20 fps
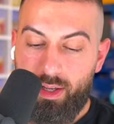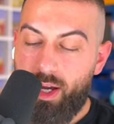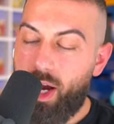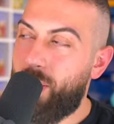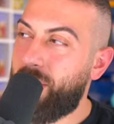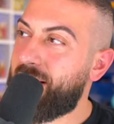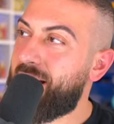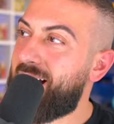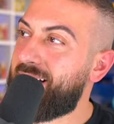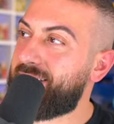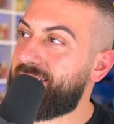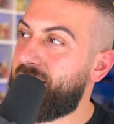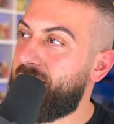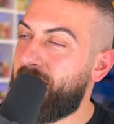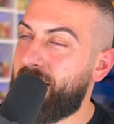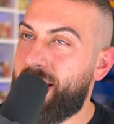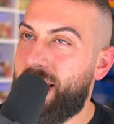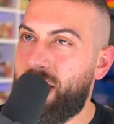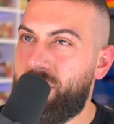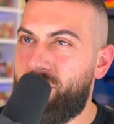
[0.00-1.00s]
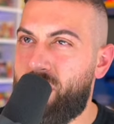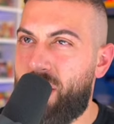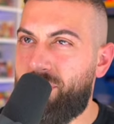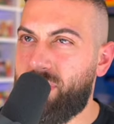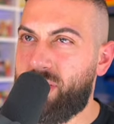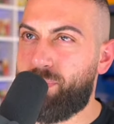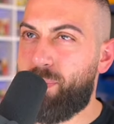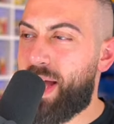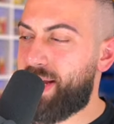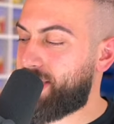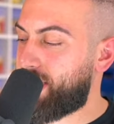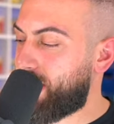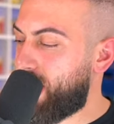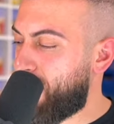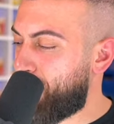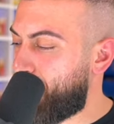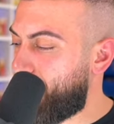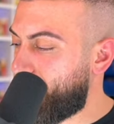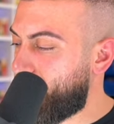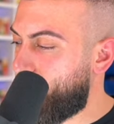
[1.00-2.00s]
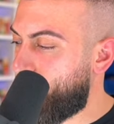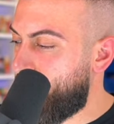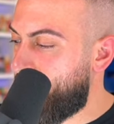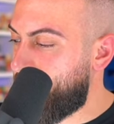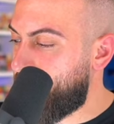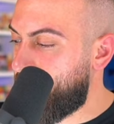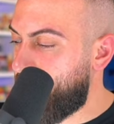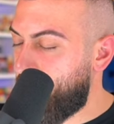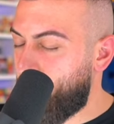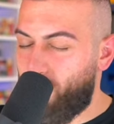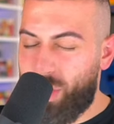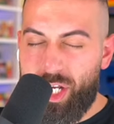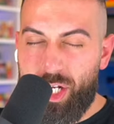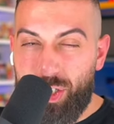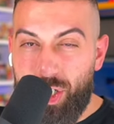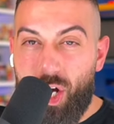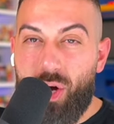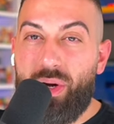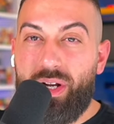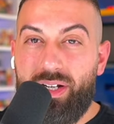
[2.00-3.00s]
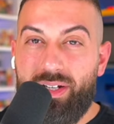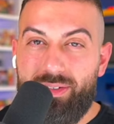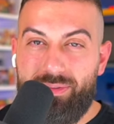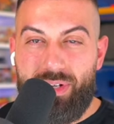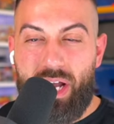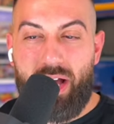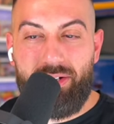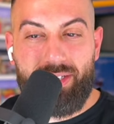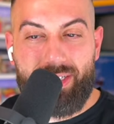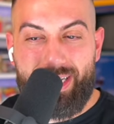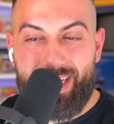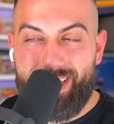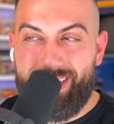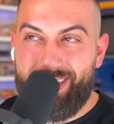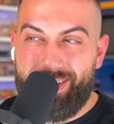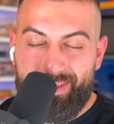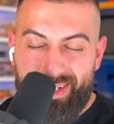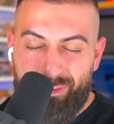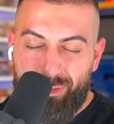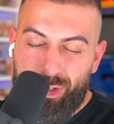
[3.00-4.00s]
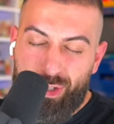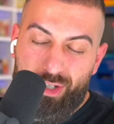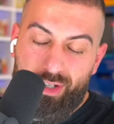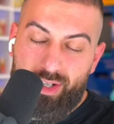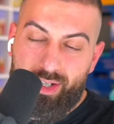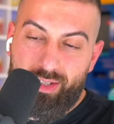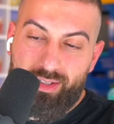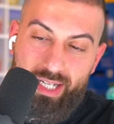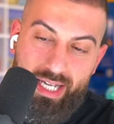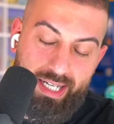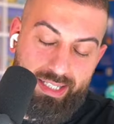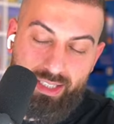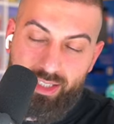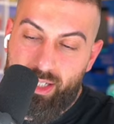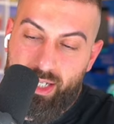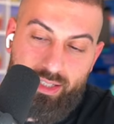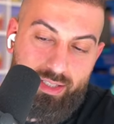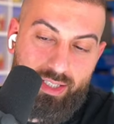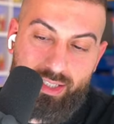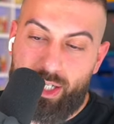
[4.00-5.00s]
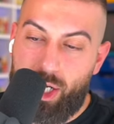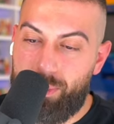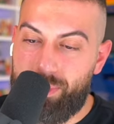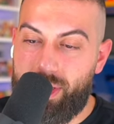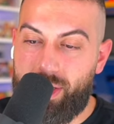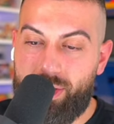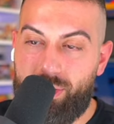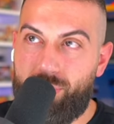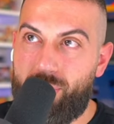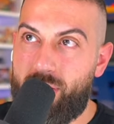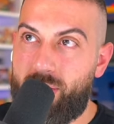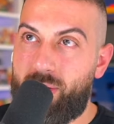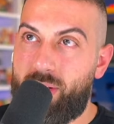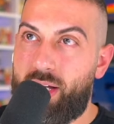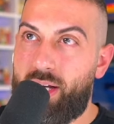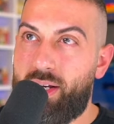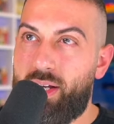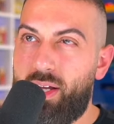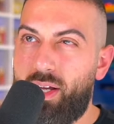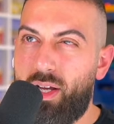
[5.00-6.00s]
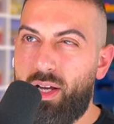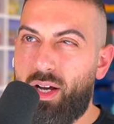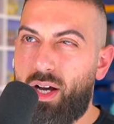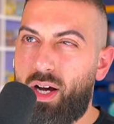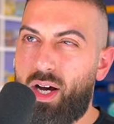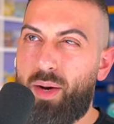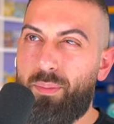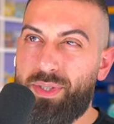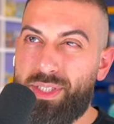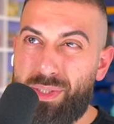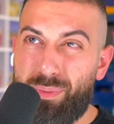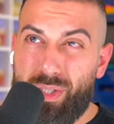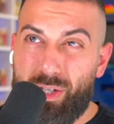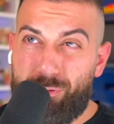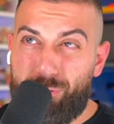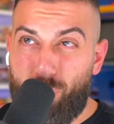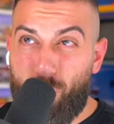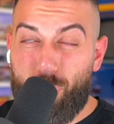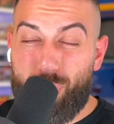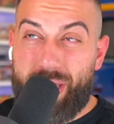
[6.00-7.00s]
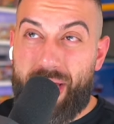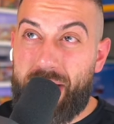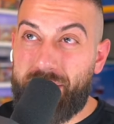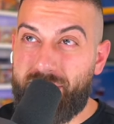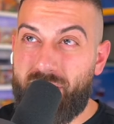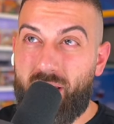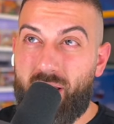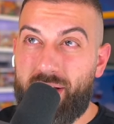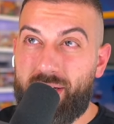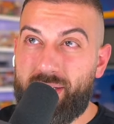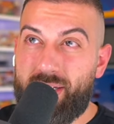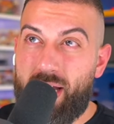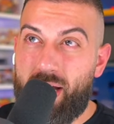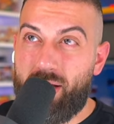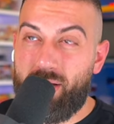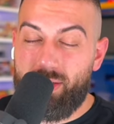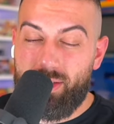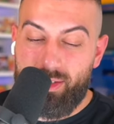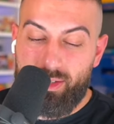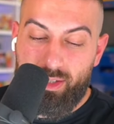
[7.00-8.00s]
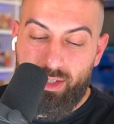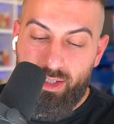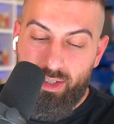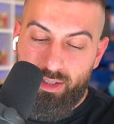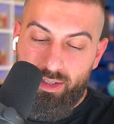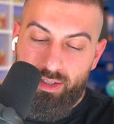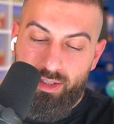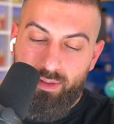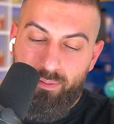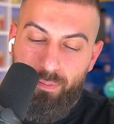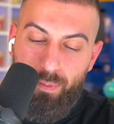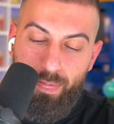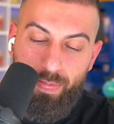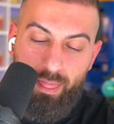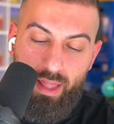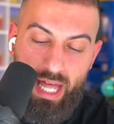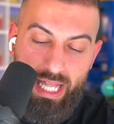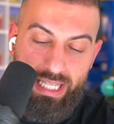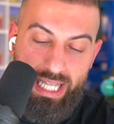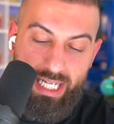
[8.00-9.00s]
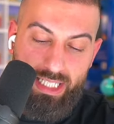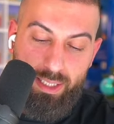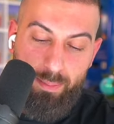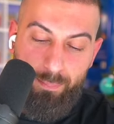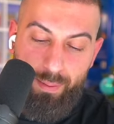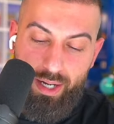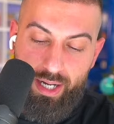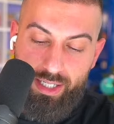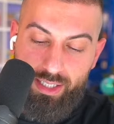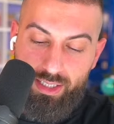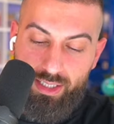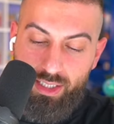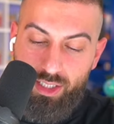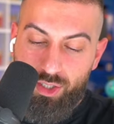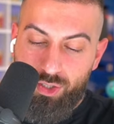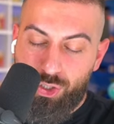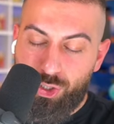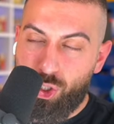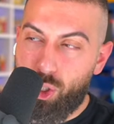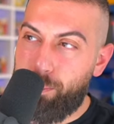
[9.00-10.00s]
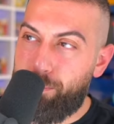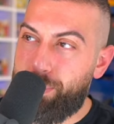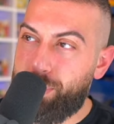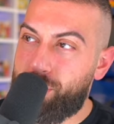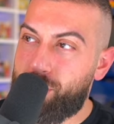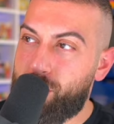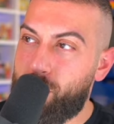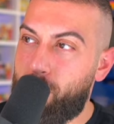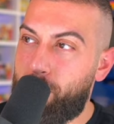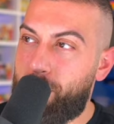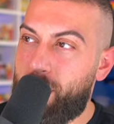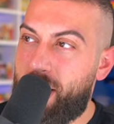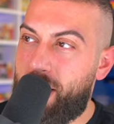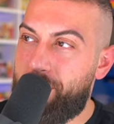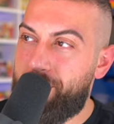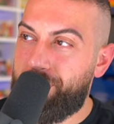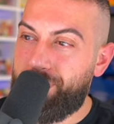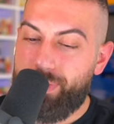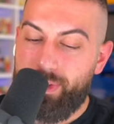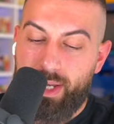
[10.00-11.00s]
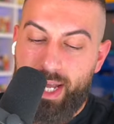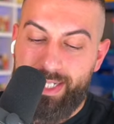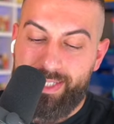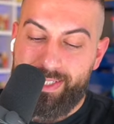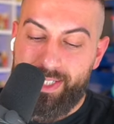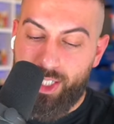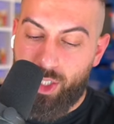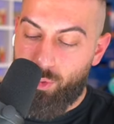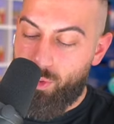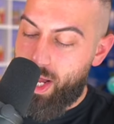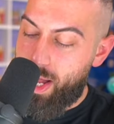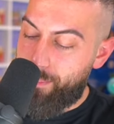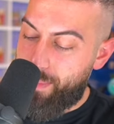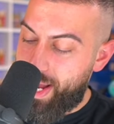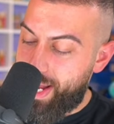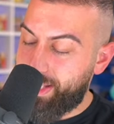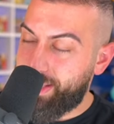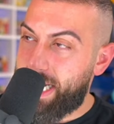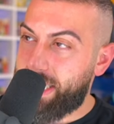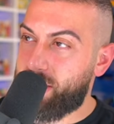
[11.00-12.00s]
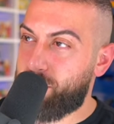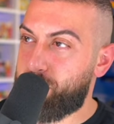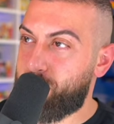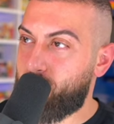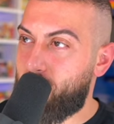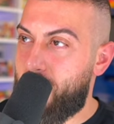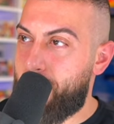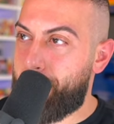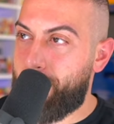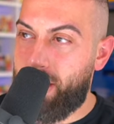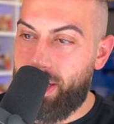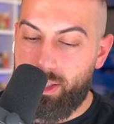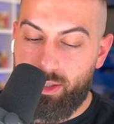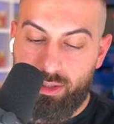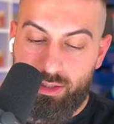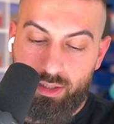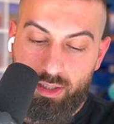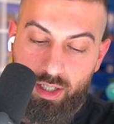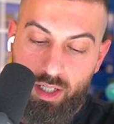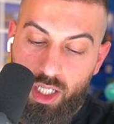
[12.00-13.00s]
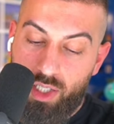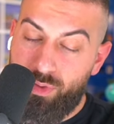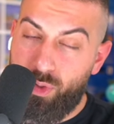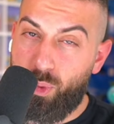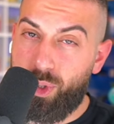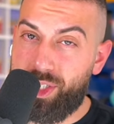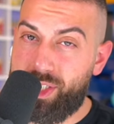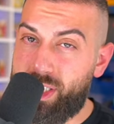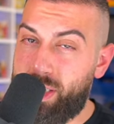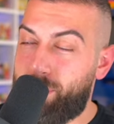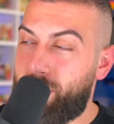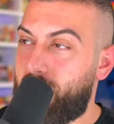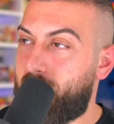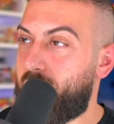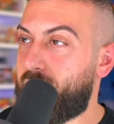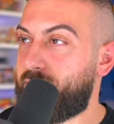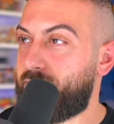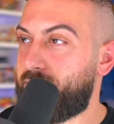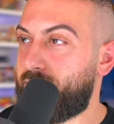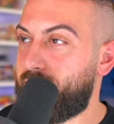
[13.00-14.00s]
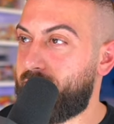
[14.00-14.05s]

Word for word: All right, guys. And again, if you haven't smashed the like button already, what are you doing? No, I'm just kidding. If you could, it, it just helps out the video a lot. Um, let's see if we get 4,000 likes now. Electabuzz, super scoop up, and stick around by hitting that subscribe button if you want to see me again.